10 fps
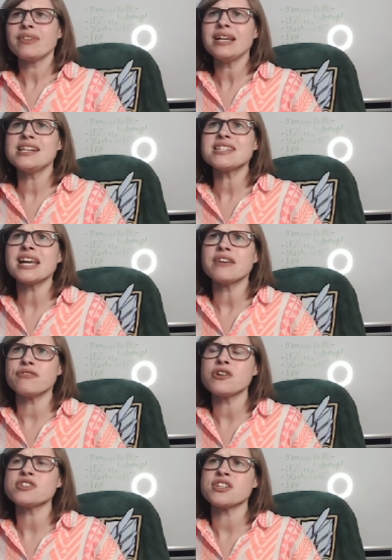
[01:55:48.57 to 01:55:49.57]
He's like, at
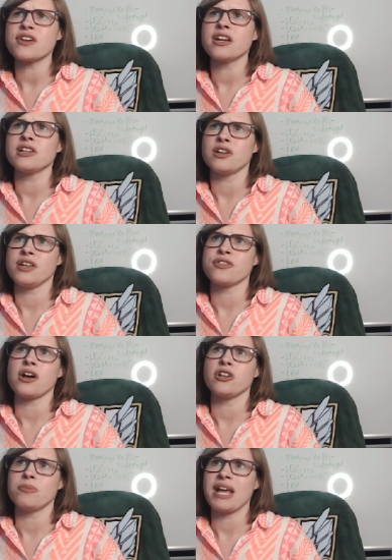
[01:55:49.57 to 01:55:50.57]
first he thought he, he
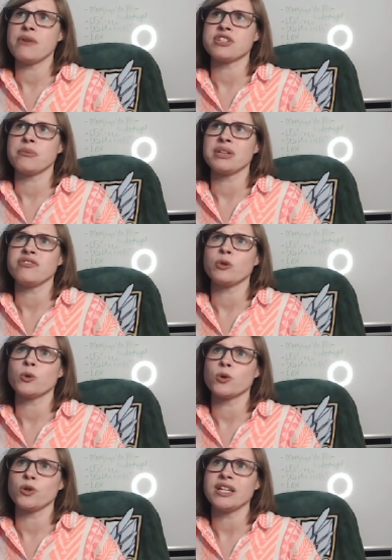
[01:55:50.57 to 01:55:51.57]
thought Lo Bing Binghe was unbelievable,
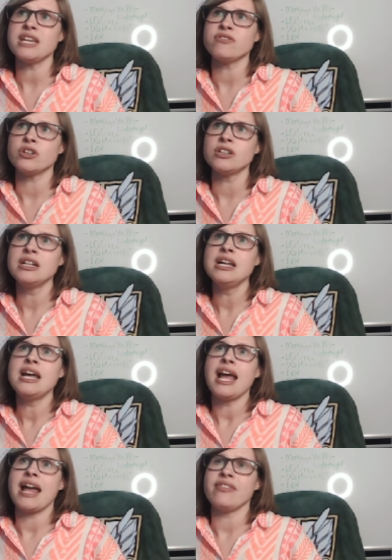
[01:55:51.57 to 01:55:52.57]
cruel, and evil,
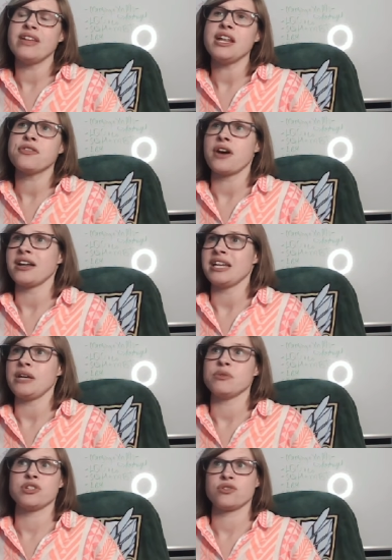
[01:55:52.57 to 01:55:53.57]
and then he thought he
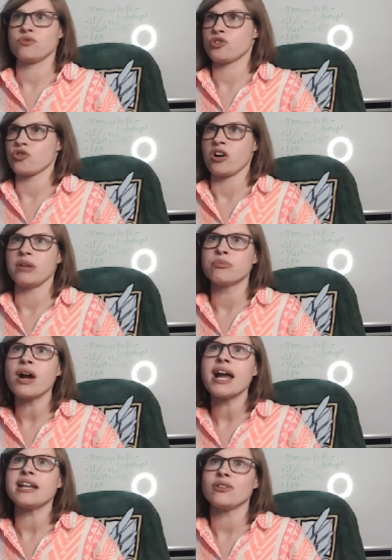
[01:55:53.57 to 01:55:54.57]
was strong and
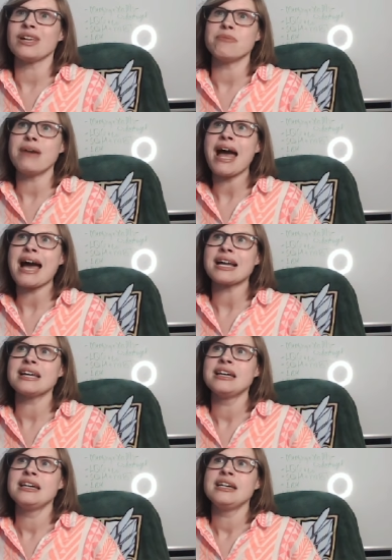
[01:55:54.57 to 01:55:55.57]
bright. And looking back,
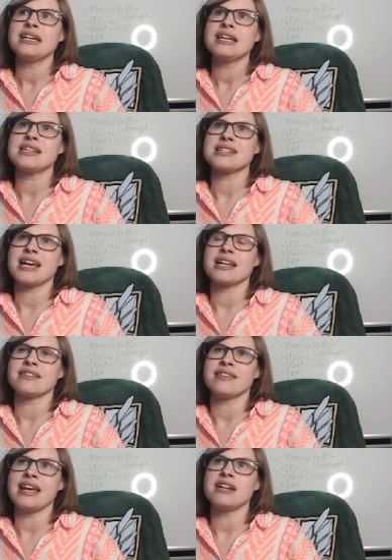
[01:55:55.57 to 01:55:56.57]
he's like,
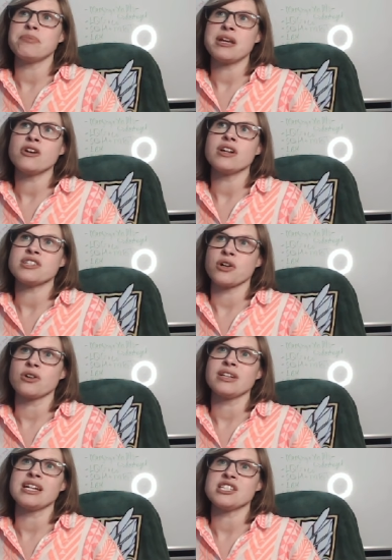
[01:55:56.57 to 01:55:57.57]
they had appeared as
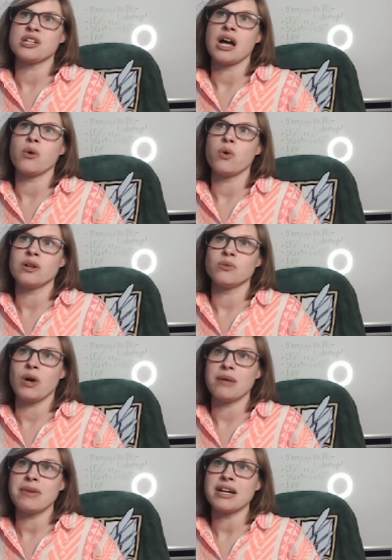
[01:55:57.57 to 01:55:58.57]
early as Zhaohua
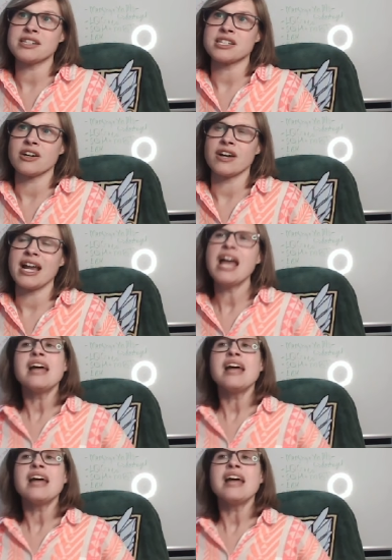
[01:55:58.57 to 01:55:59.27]
Monastery.